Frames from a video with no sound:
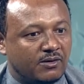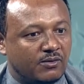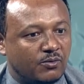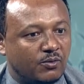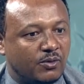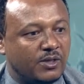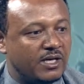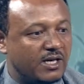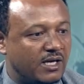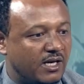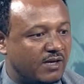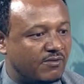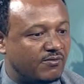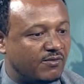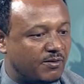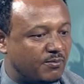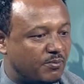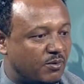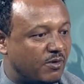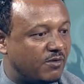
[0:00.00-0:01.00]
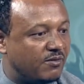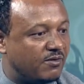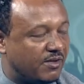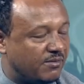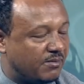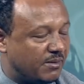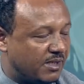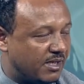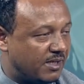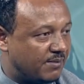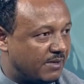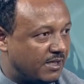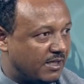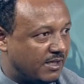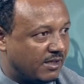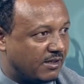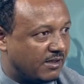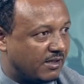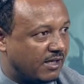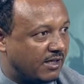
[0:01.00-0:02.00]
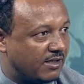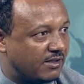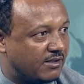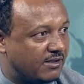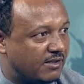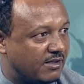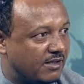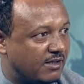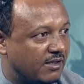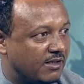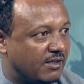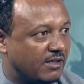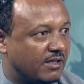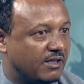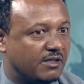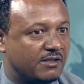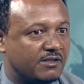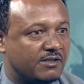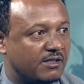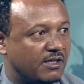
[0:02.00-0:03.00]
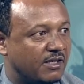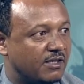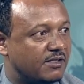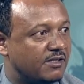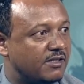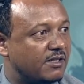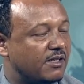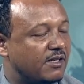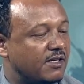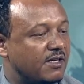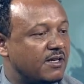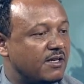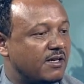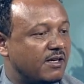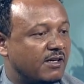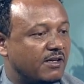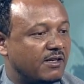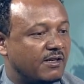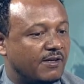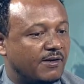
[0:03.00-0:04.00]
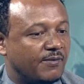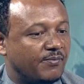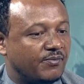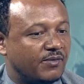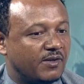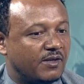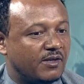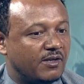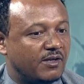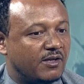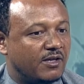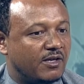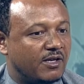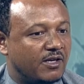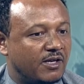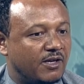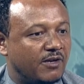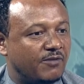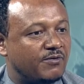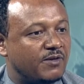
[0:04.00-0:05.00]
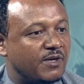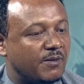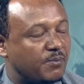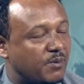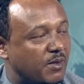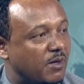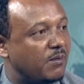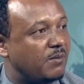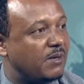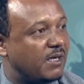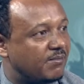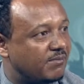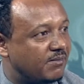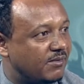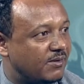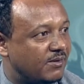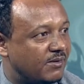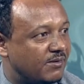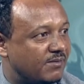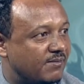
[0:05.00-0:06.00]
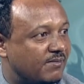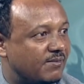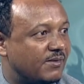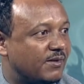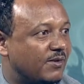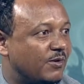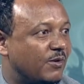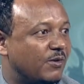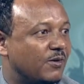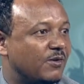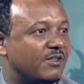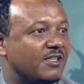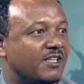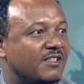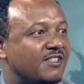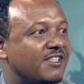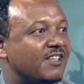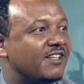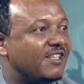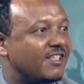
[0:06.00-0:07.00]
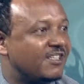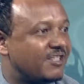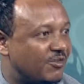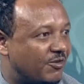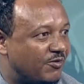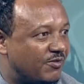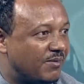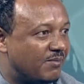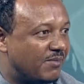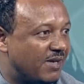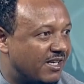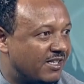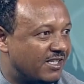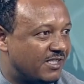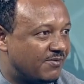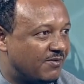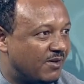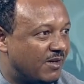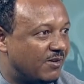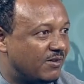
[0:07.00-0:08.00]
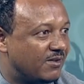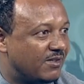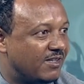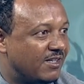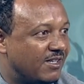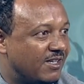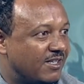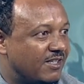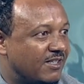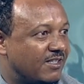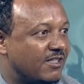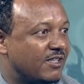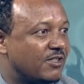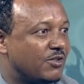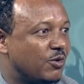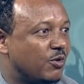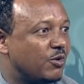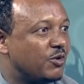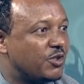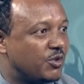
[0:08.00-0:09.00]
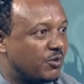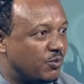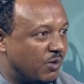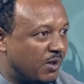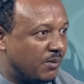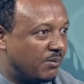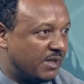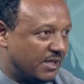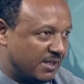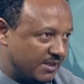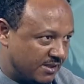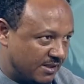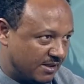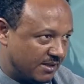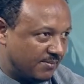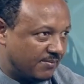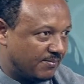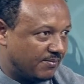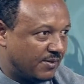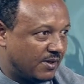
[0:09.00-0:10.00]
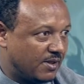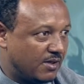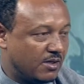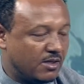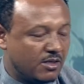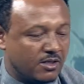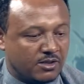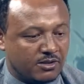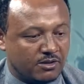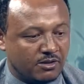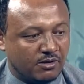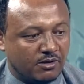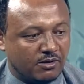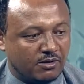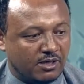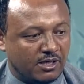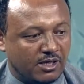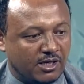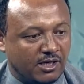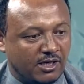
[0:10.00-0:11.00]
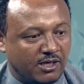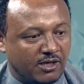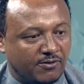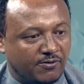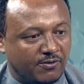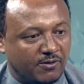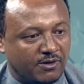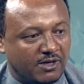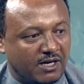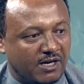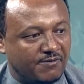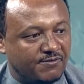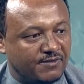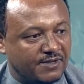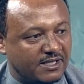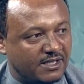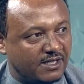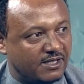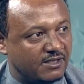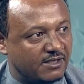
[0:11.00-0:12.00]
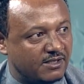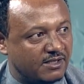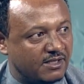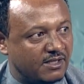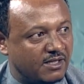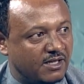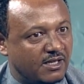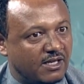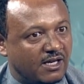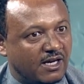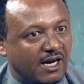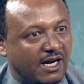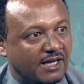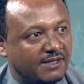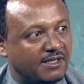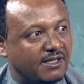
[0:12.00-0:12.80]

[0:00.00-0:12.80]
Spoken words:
we have a proverb in Amharic, right? It says, if the problem or the sickness of a man is found, the solution will be easy. So for Africans, I